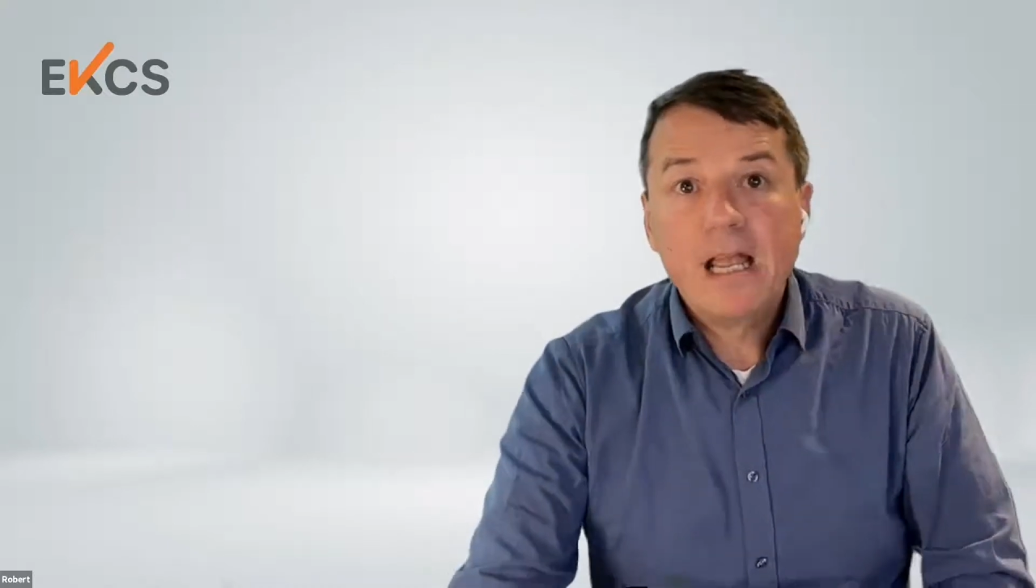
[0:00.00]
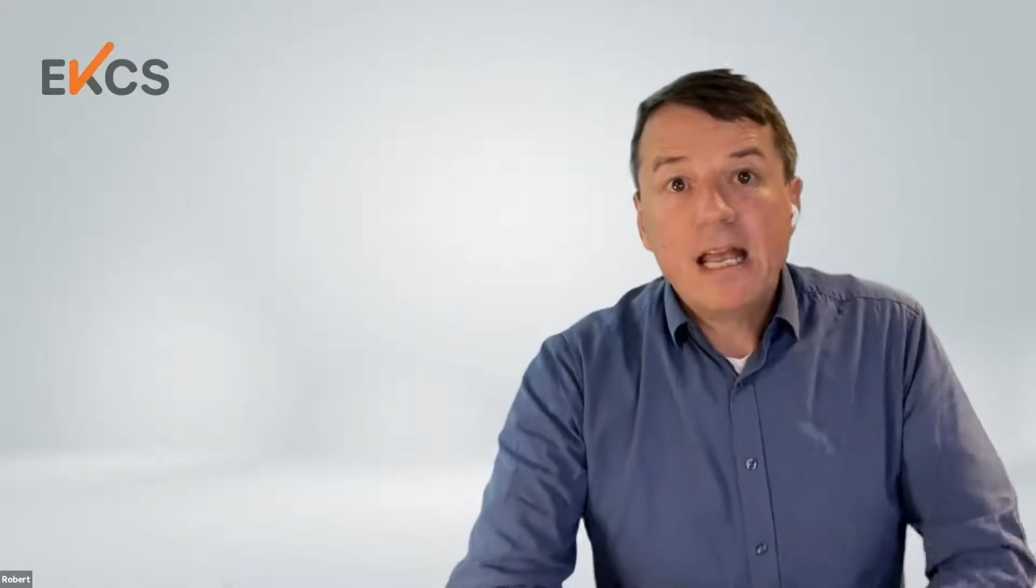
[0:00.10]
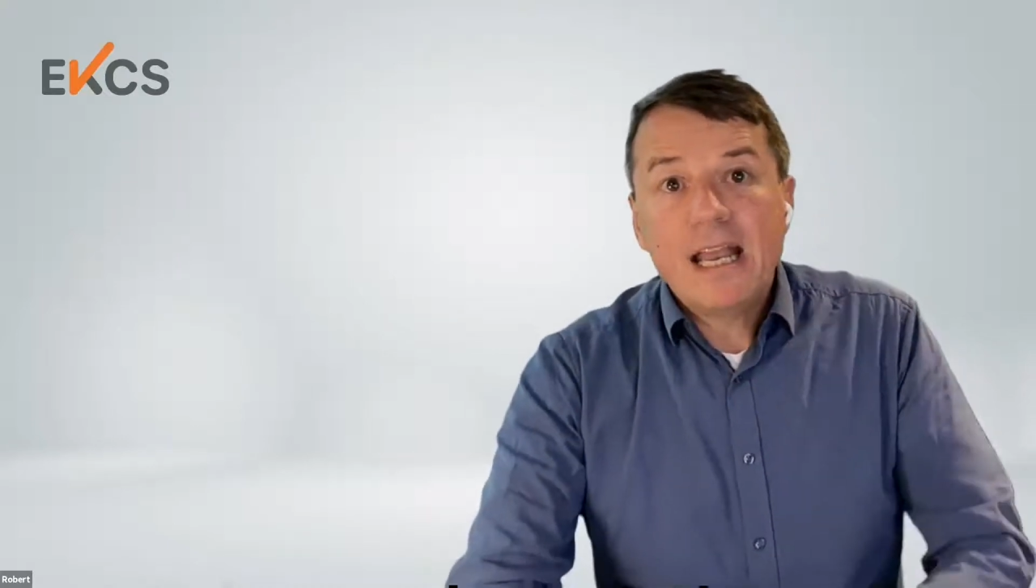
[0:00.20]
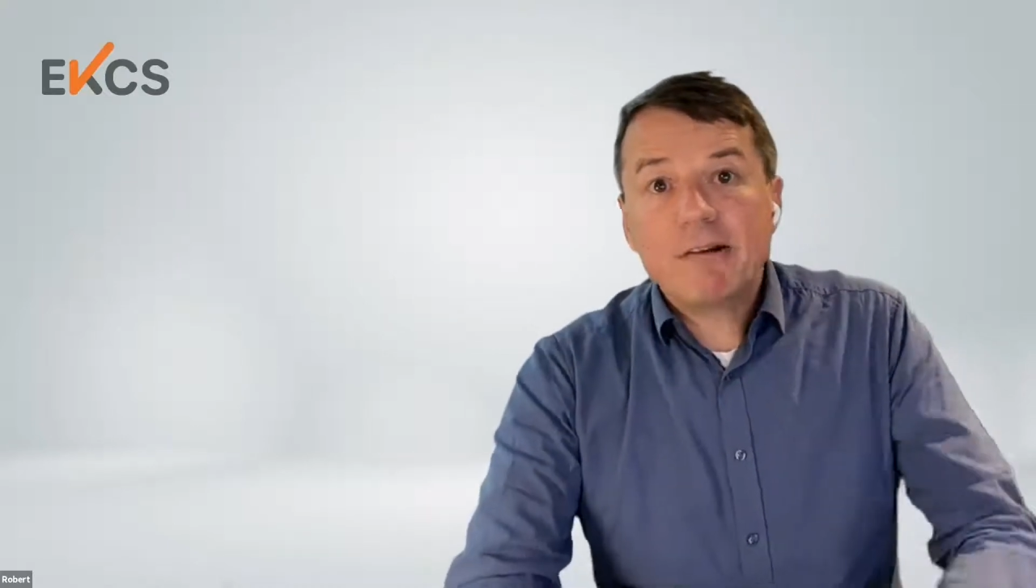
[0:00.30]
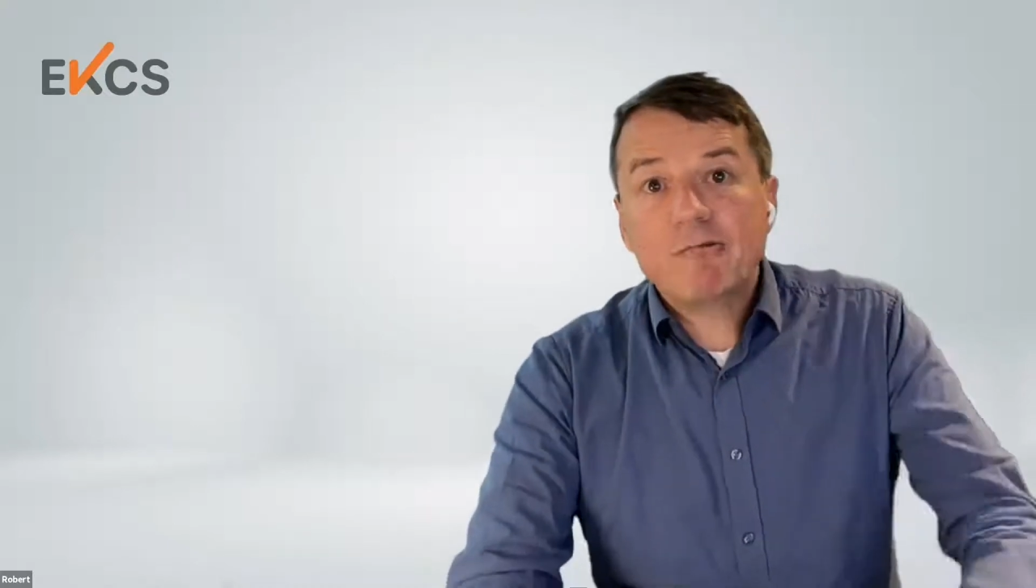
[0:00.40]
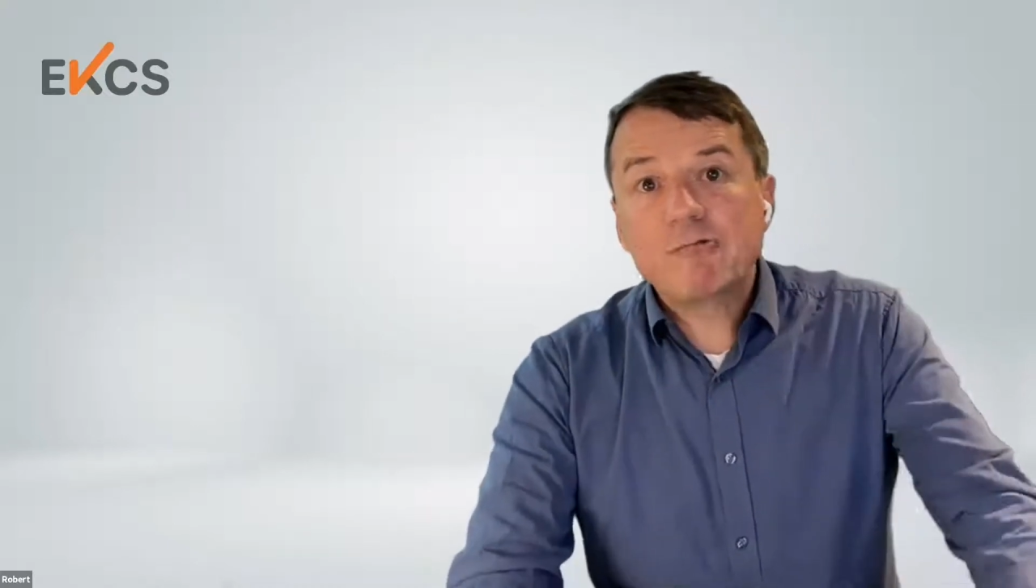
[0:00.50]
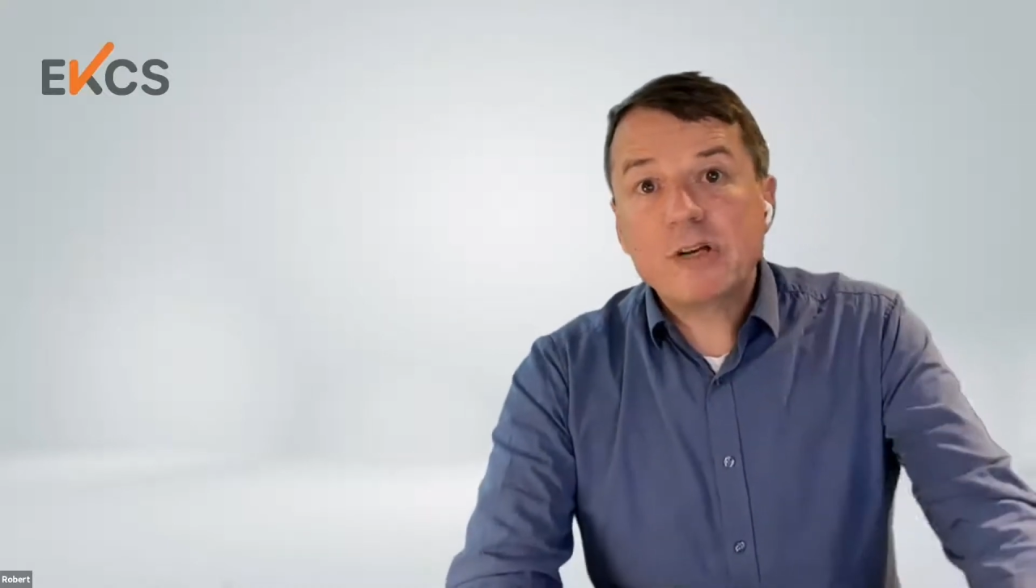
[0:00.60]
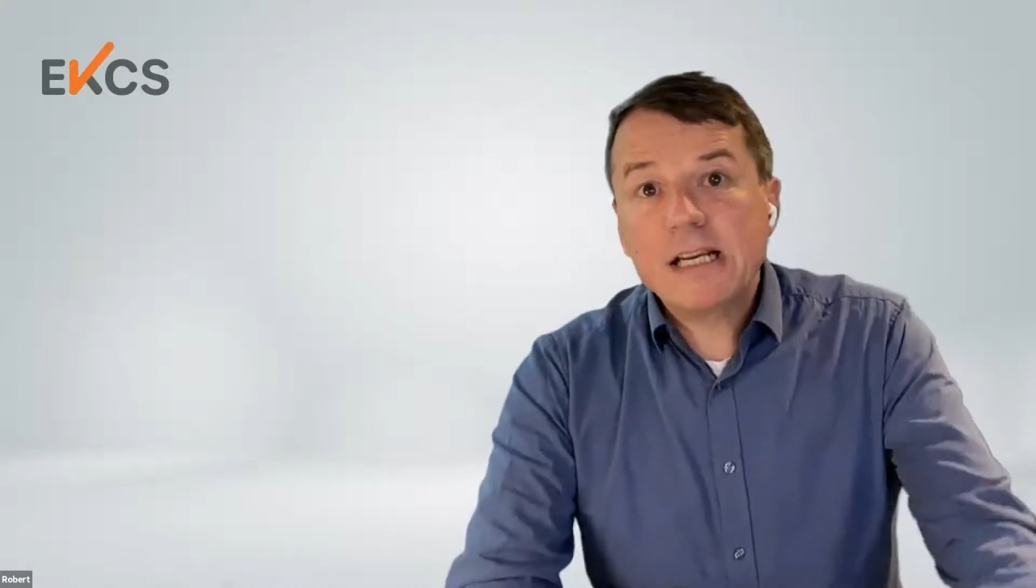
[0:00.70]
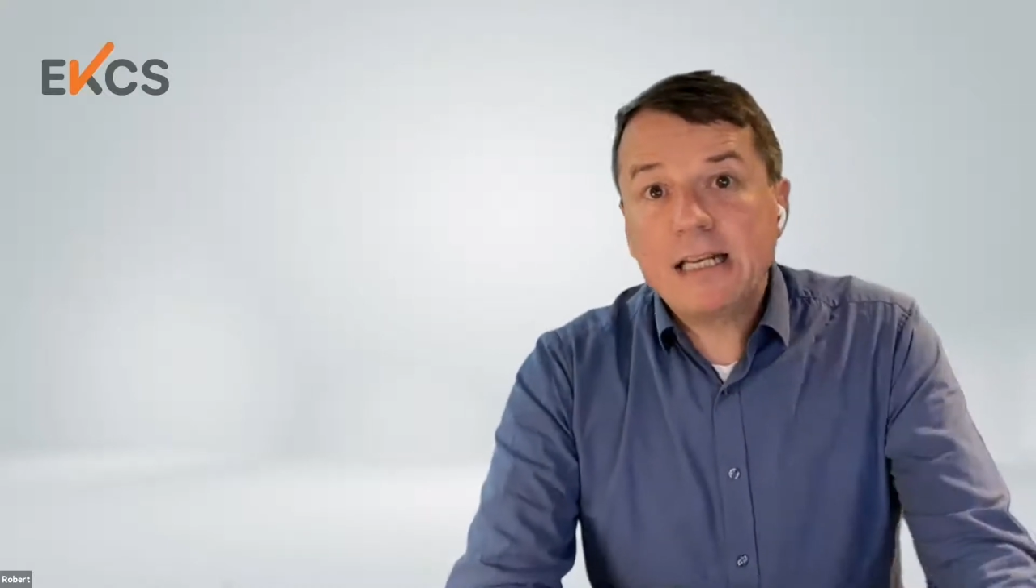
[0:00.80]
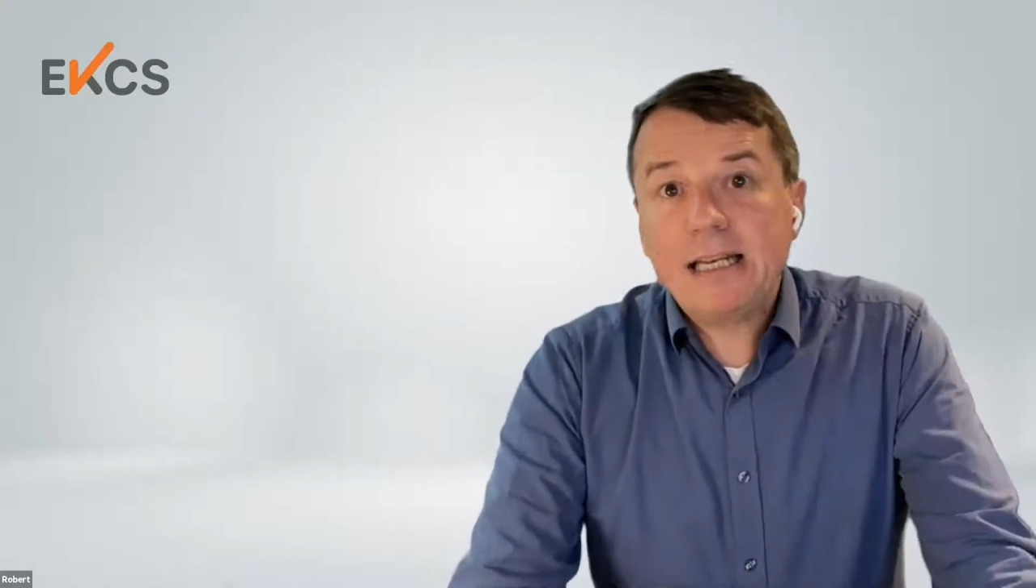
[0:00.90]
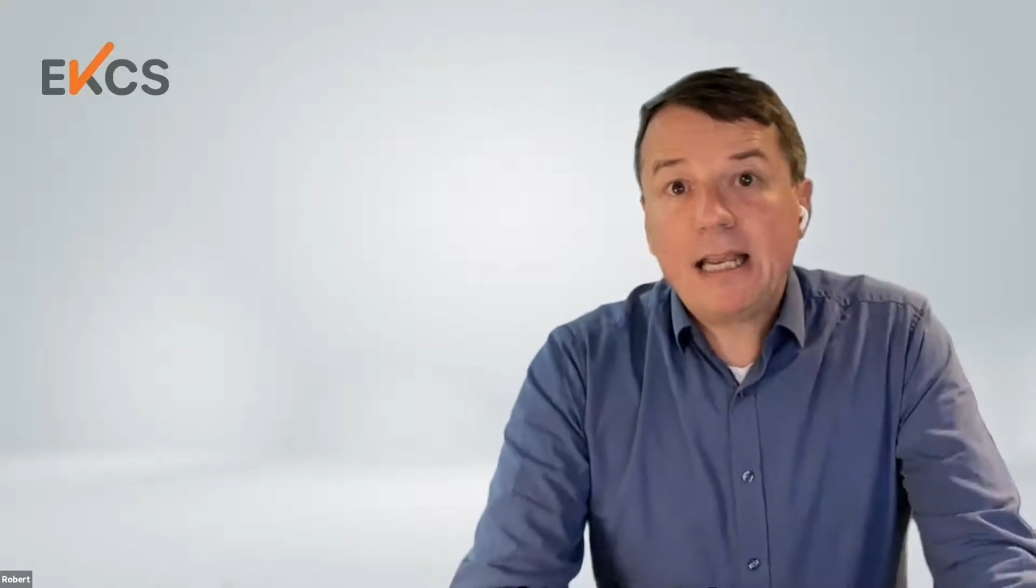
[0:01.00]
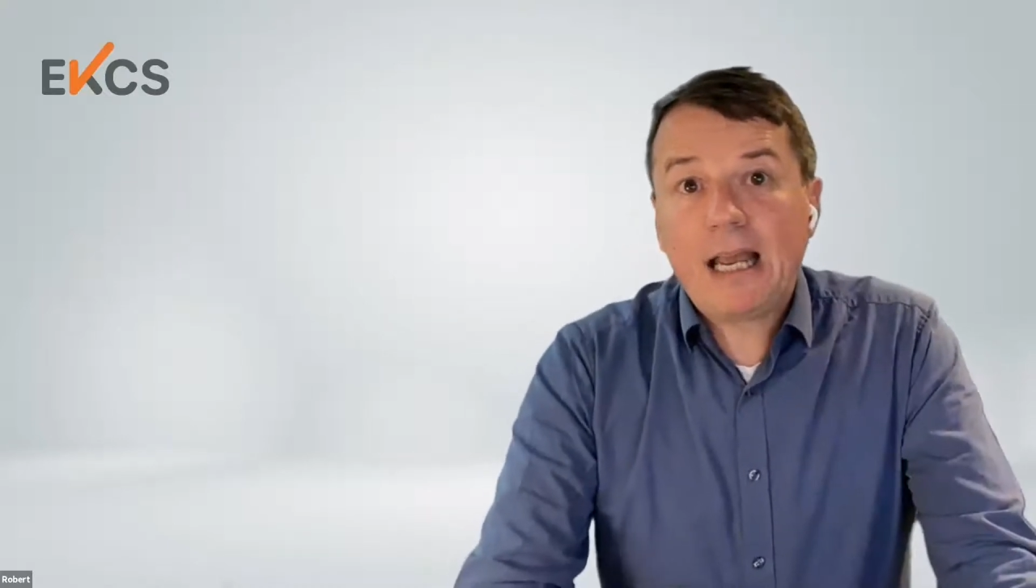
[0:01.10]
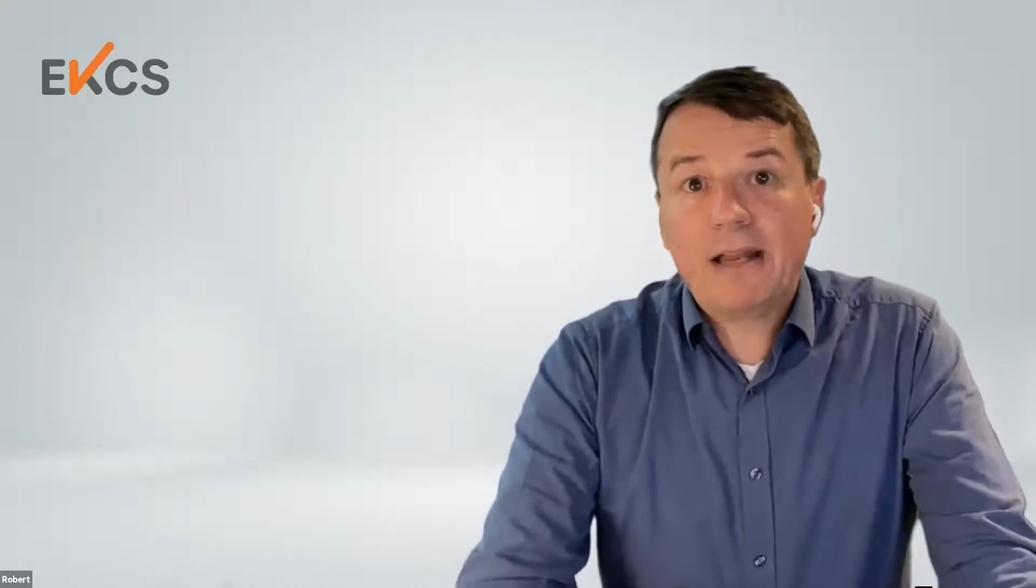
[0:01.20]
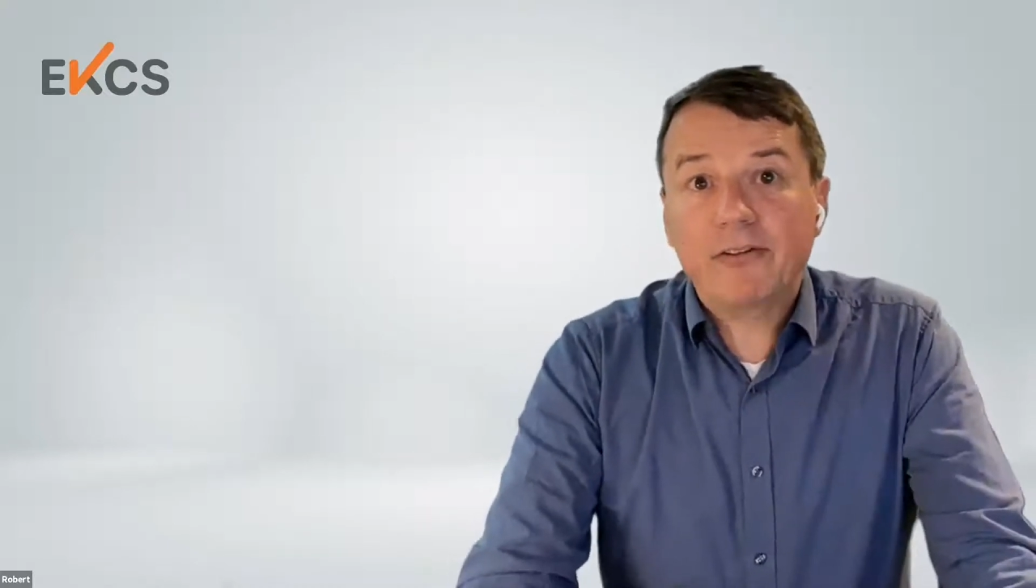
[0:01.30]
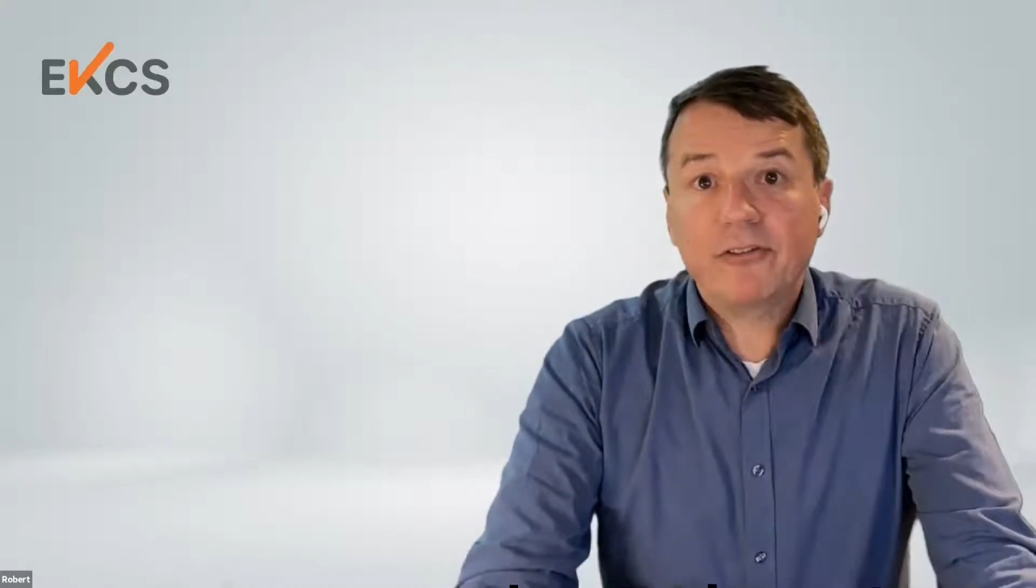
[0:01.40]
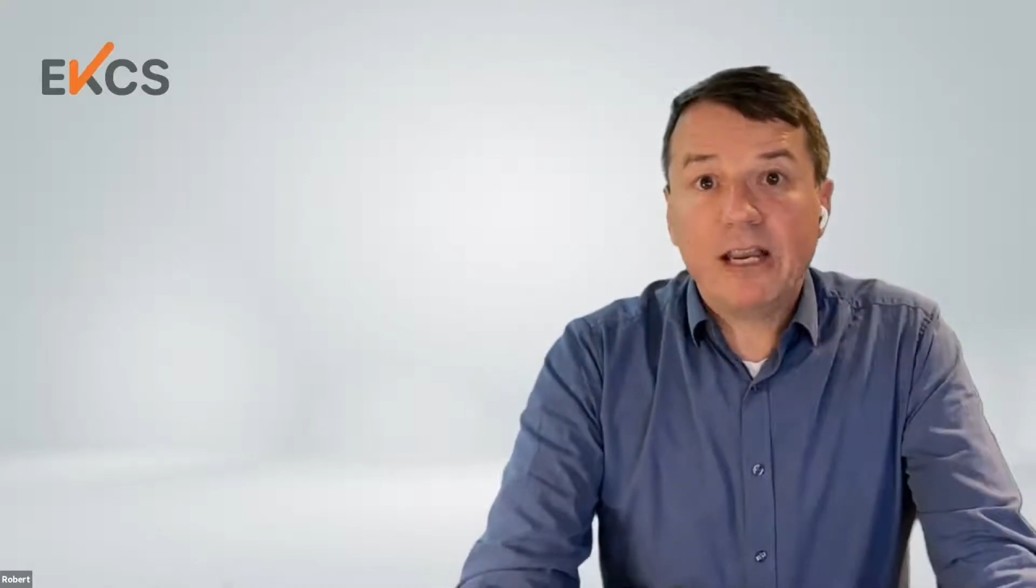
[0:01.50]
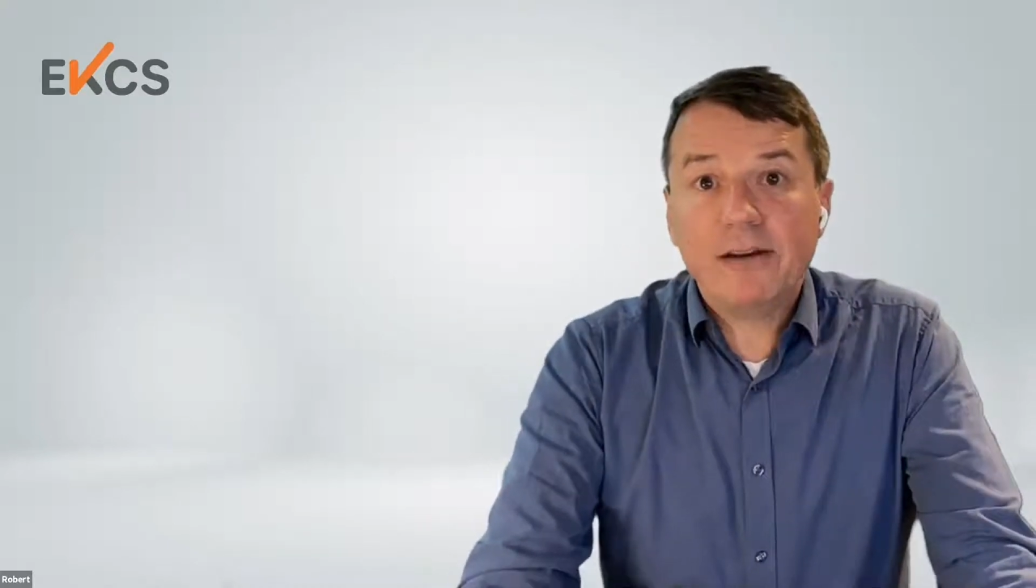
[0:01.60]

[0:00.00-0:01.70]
It really can save